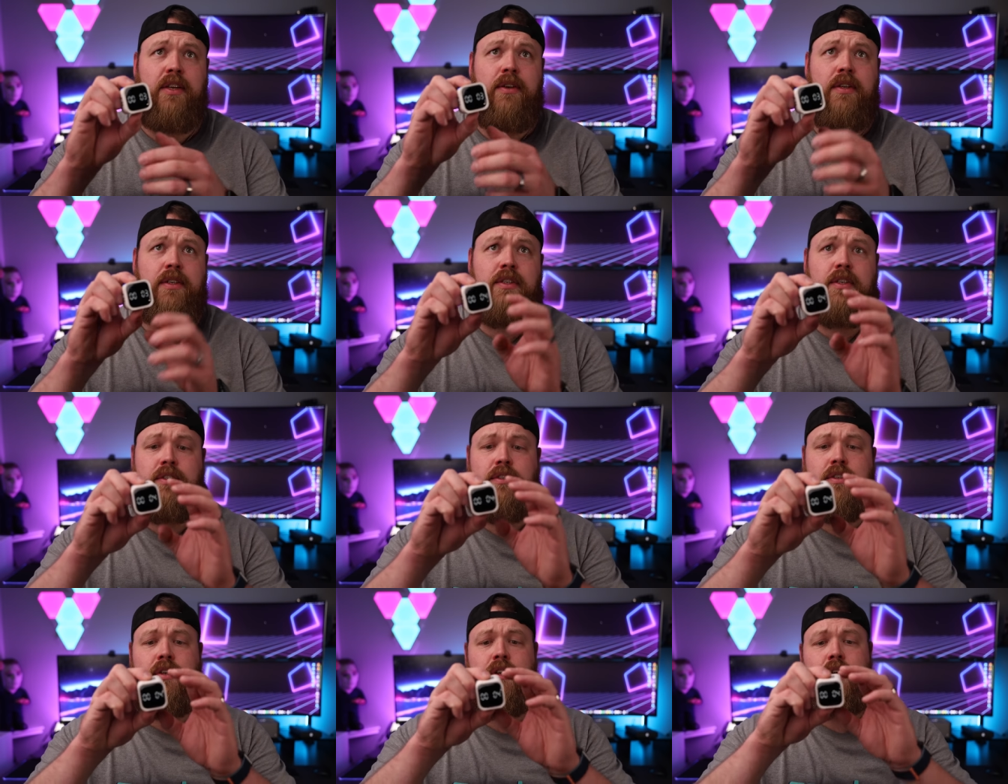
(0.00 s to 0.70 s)
you can
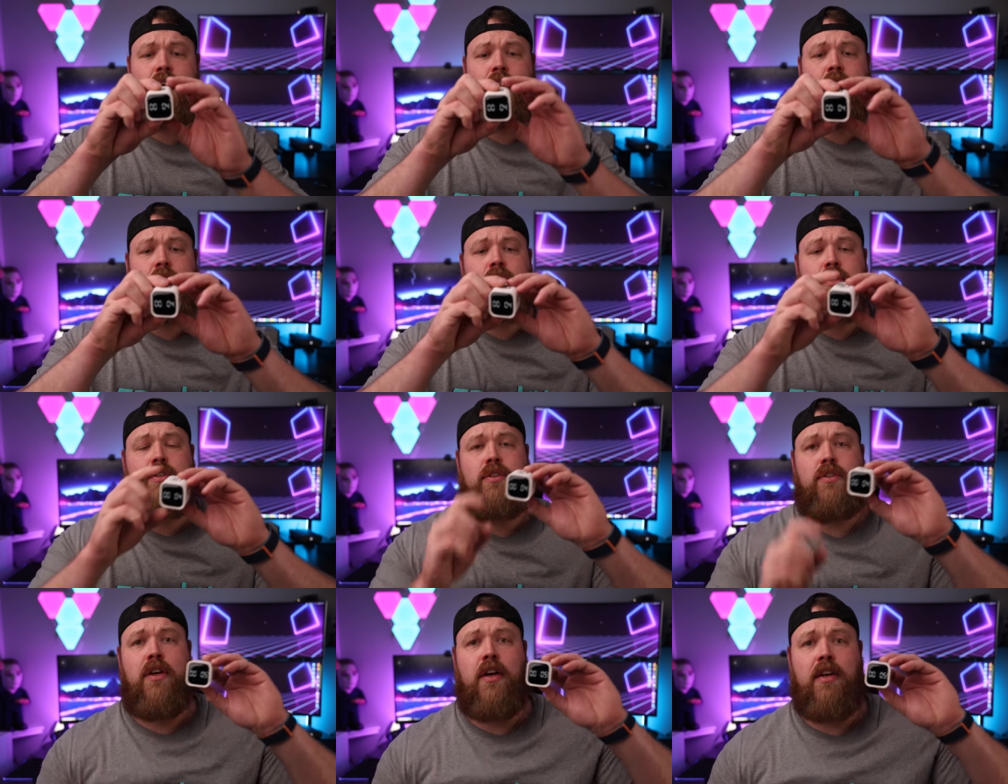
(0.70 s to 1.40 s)
just
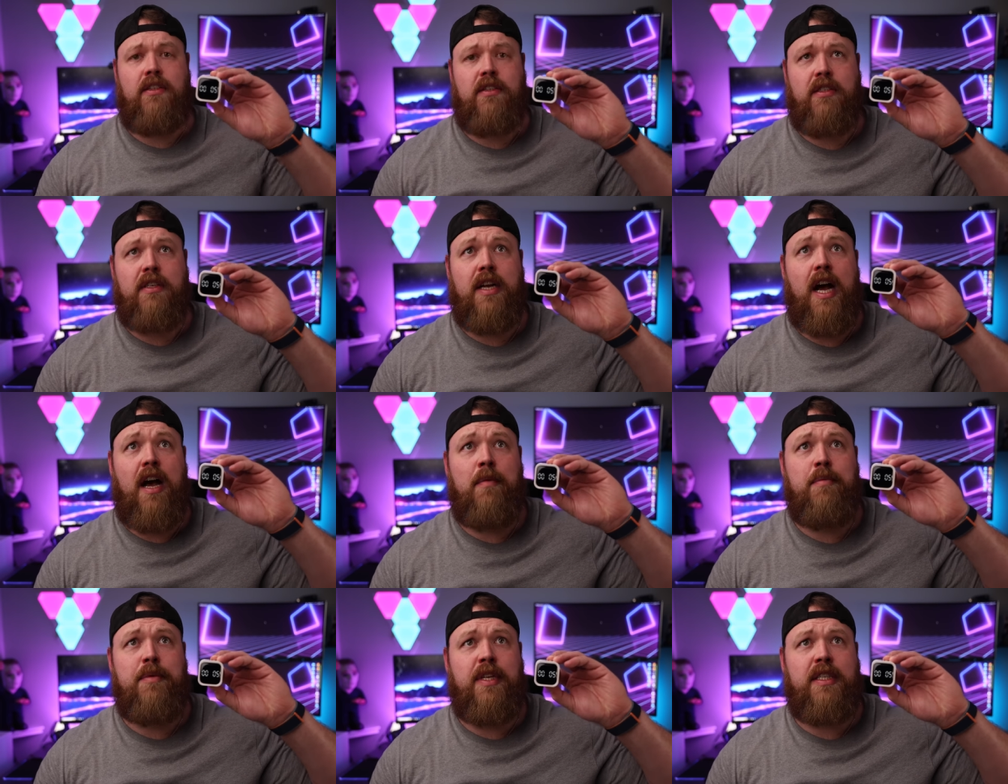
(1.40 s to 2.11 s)
start,
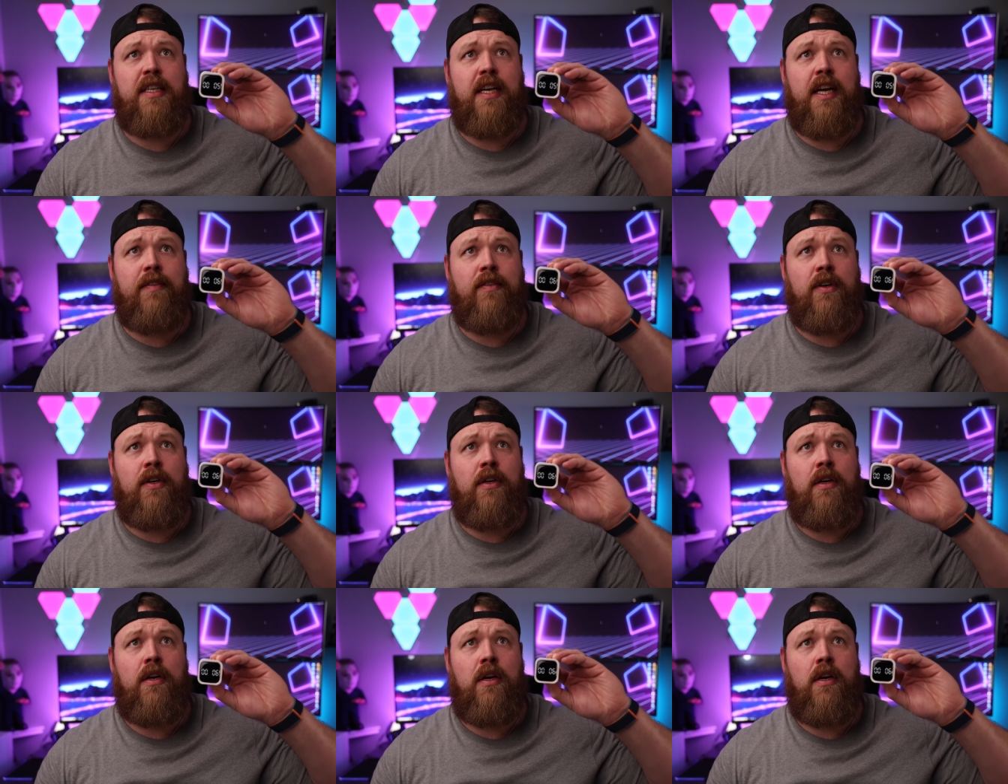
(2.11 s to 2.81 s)
stop a
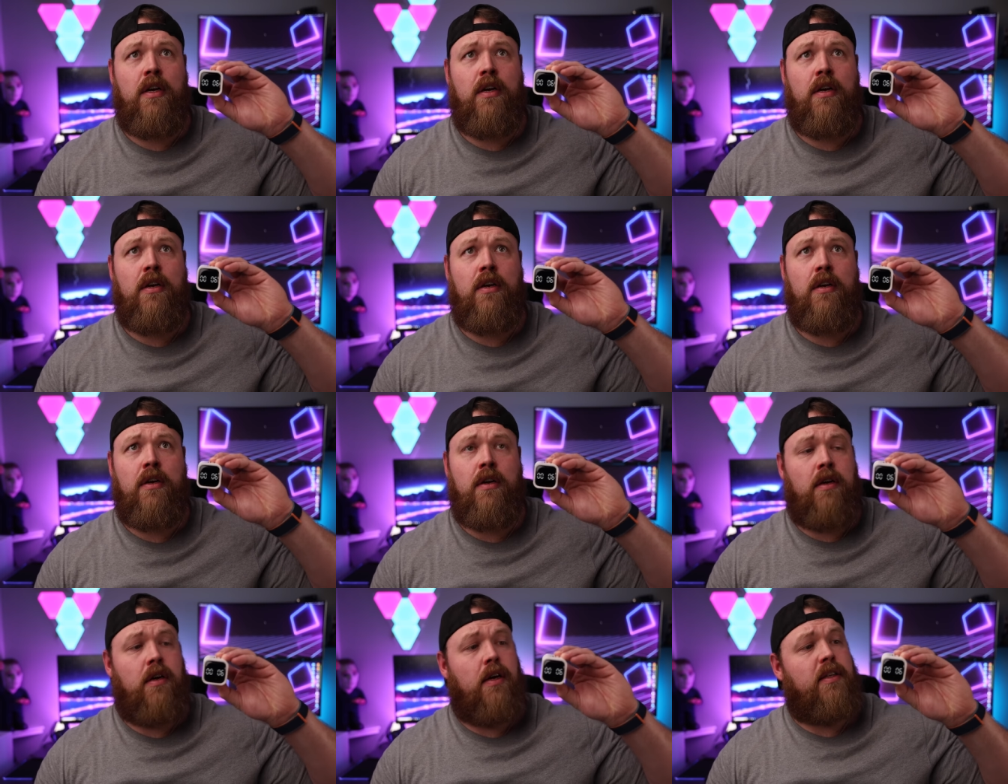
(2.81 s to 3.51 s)
timer
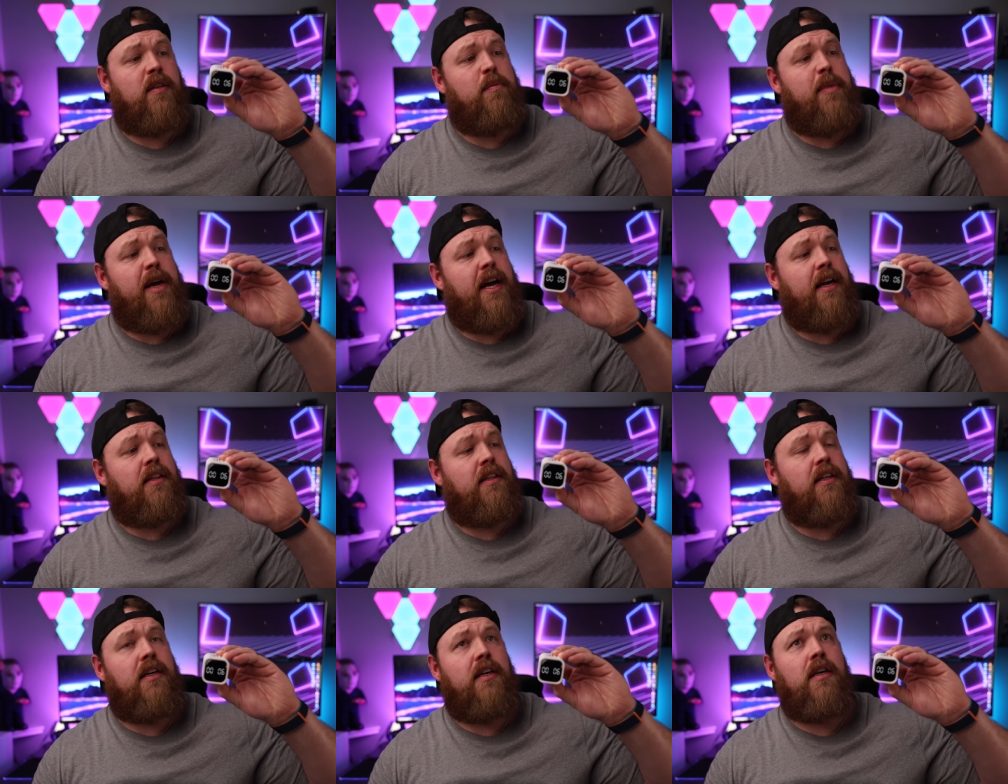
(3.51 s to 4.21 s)
on the
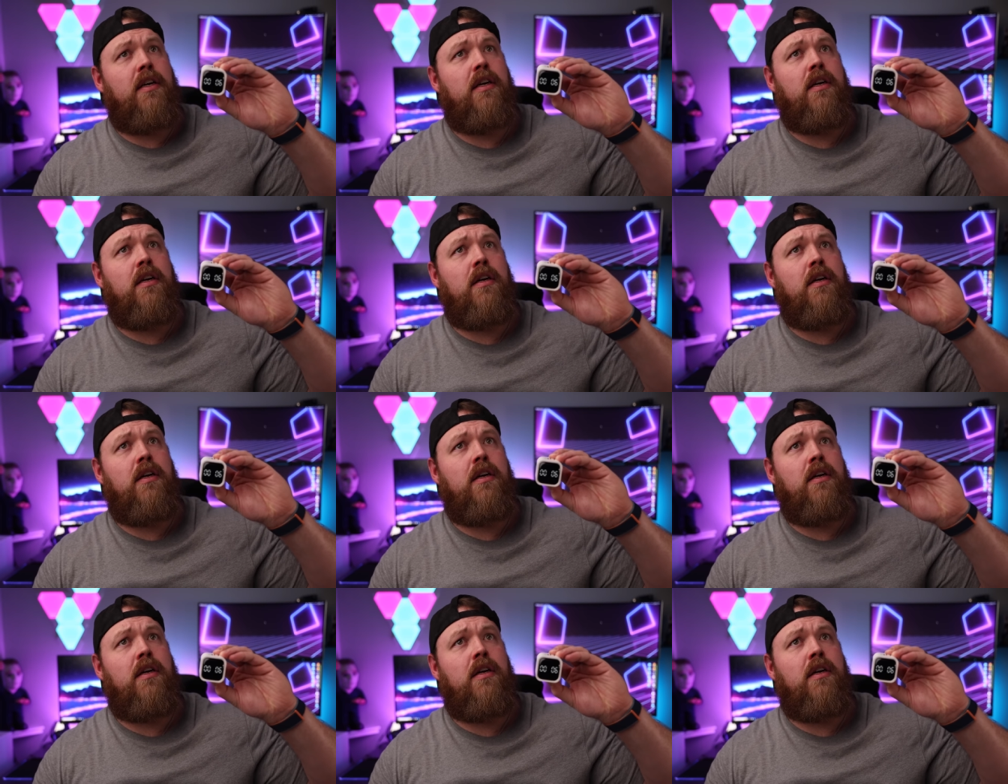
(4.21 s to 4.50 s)
back there.